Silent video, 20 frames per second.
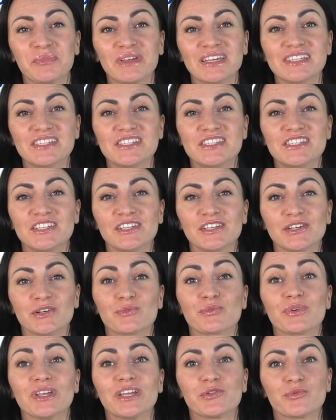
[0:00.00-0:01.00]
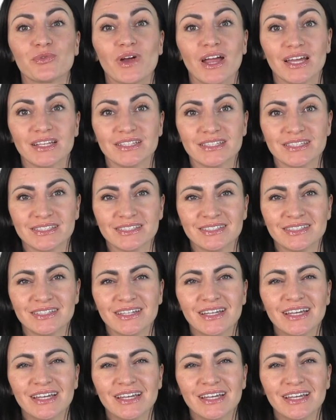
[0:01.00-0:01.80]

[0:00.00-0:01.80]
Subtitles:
is to regret.